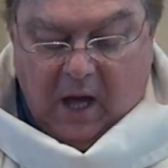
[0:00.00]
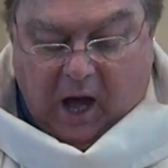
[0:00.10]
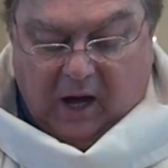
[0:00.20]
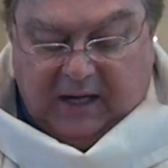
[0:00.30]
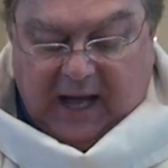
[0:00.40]

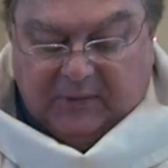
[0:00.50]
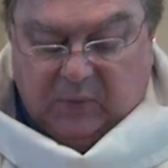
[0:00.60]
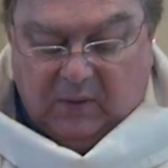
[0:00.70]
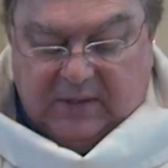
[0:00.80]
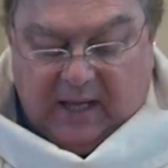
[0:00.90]
Our
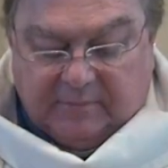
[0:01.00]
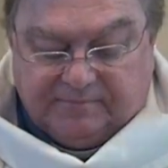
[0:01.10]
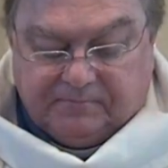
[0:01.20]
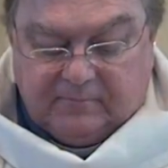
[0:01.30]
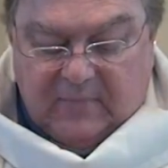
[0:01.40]
God will
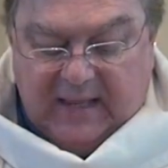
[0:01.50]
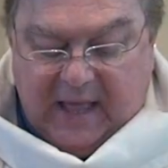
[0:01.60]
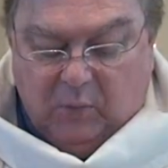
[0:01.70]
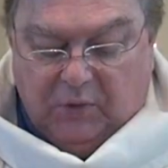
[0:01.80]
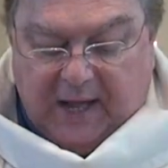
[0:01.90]
come
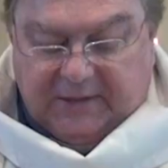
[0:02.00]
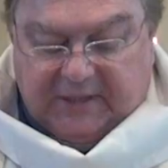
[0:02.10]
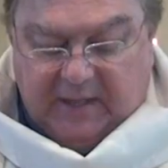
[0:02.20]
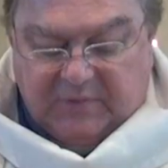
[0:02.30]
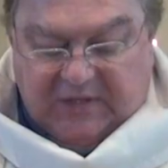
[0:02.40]
and will
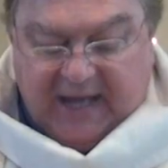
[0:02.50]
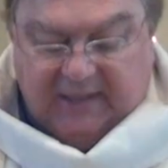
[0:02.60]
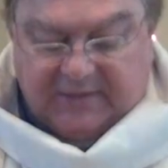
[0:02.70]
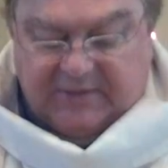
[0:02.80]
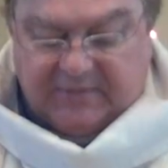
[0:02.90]
not keep
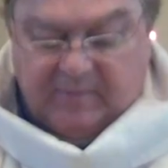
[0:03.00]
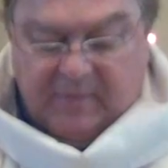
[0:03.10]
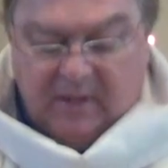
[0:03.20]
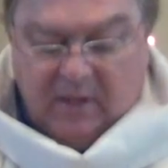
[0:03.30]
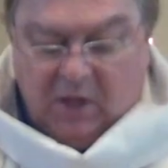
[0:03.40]
silence.
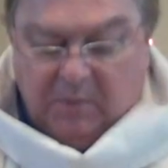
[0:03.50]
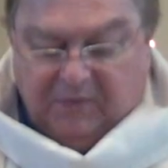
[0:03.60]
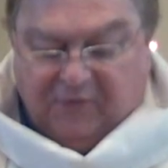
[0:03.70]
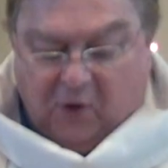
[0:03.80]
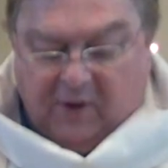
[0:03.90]

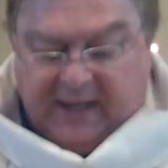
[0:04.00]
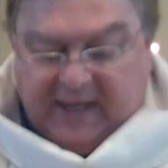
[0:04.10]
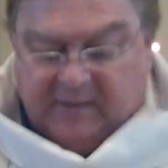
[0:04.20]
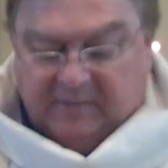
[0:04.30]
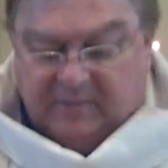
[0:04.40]
Before
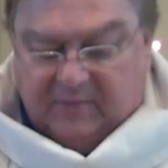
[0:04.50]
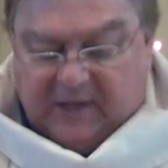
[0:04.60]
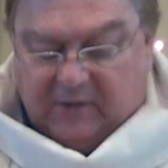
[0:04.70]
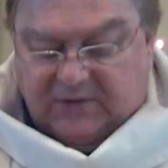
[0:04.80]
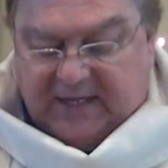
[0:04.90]
him
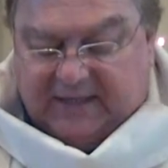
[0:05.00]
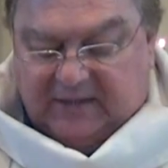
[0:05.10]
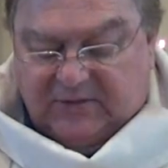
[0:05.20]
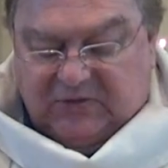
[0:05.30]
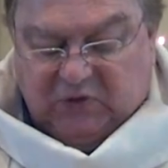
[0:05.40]
there is a
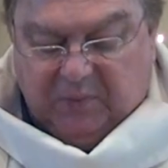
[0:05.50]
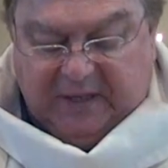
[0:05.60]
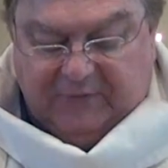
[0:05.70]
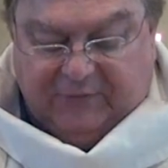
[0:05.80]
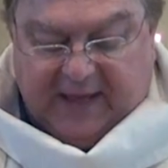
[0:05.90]

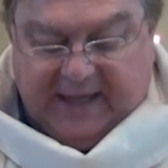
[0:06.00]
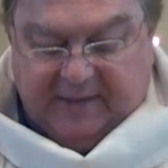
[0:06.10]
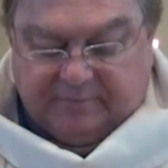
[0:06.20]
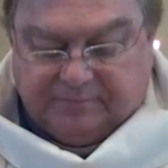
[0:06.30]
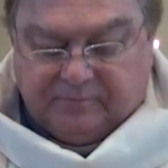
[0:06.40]
consuming
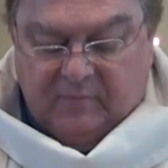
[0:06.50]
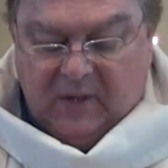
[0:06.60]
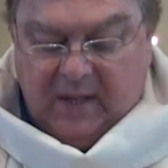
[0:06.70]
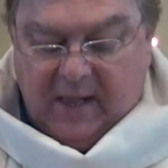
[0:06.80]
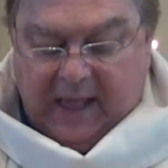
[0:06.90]
flame,
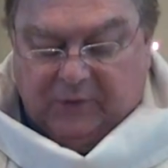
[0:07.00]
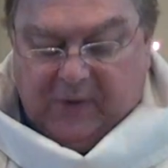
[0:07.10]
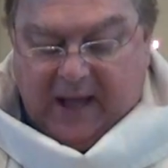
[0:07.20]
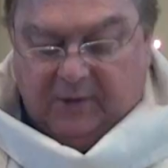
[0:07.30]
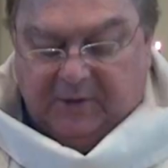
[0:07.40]
and
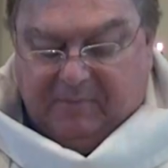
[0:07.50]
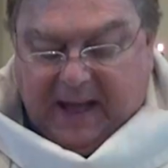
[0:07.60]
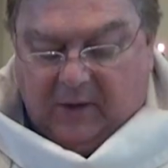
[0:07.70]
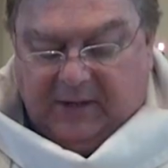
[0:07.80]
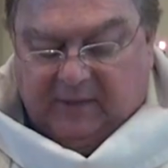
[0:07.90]
round
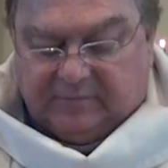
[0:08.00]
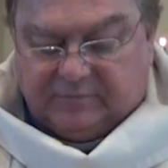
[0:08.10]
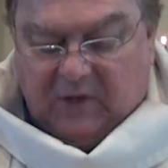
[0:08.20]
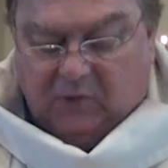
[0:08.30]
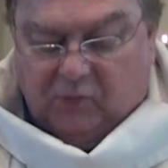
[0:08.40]
about him
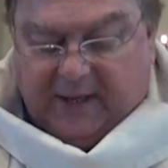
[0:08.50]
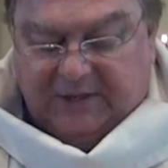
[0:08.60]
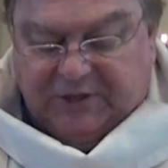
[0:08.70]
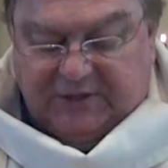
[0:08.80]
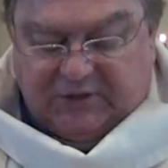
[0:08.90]
a
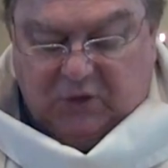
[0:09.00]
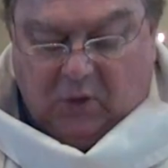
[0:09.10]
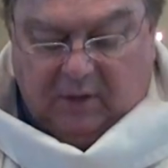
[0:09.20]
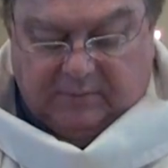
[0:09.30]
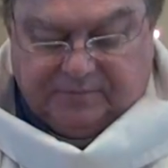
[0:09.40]
raging
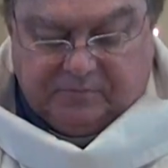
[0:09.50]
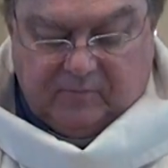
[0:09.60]
storm.